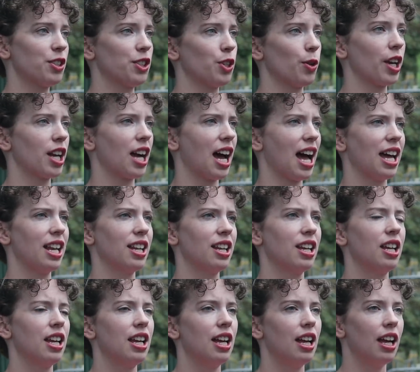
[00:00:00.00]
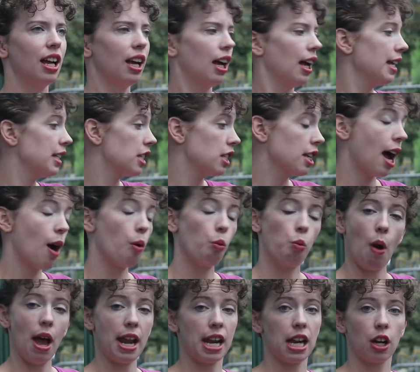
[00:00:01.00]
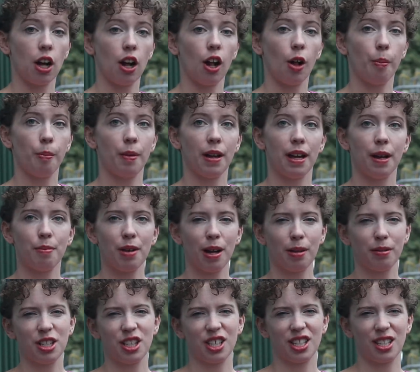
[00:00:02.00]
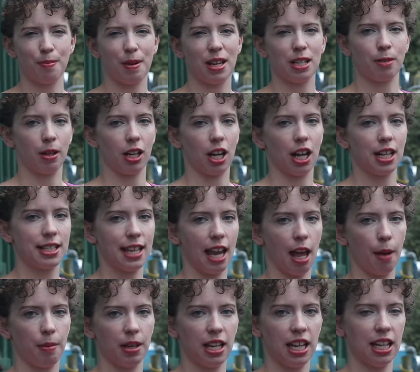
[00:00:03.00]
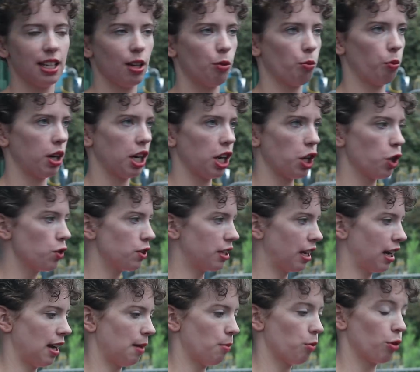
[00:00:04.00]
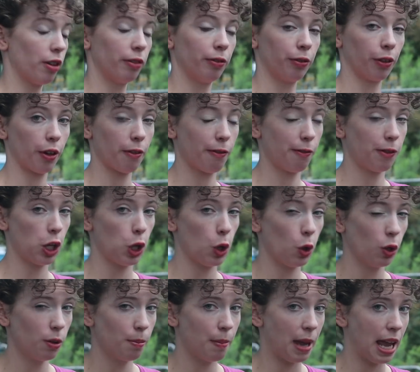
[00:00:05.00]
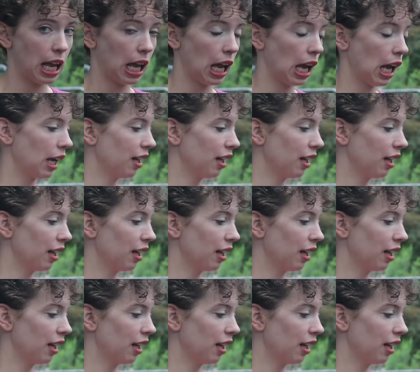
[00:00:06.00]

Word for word: so it's not wet at all, but probably just the basement got damp and he didn't want to use it anymore for fuel making.